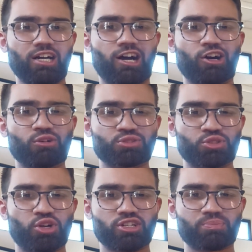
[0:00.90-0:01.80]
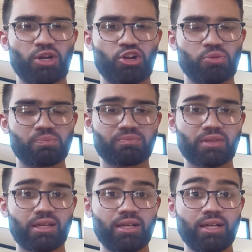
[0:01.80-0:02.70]
How's it going, bro?
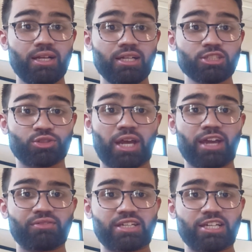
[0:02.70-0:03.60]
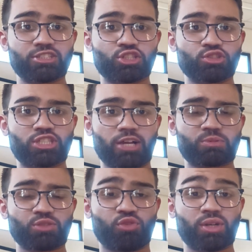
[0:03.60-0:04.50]
So diving into
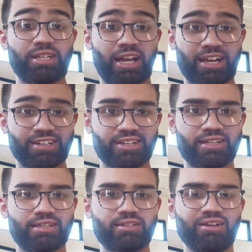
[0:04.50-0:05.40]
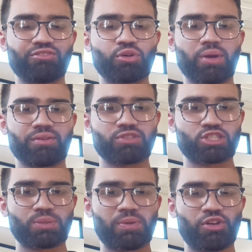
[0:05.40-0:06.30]
chapter 49 of The Way of the
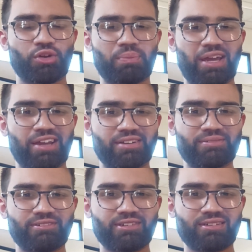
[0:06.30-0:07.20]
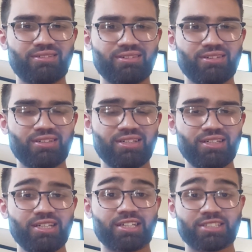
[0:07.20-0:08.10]
Superior Man.
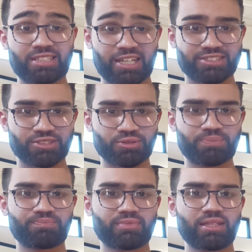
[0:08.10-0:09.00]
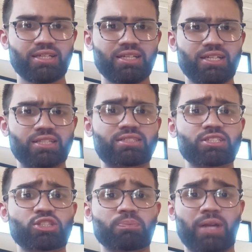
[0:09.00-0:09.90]
It is titled,
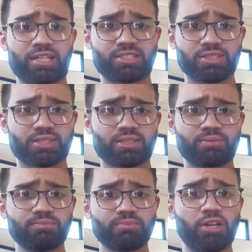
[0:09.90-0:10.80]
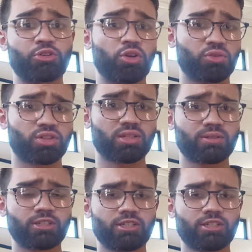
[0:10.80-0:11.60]
Insist on Practice and Growth.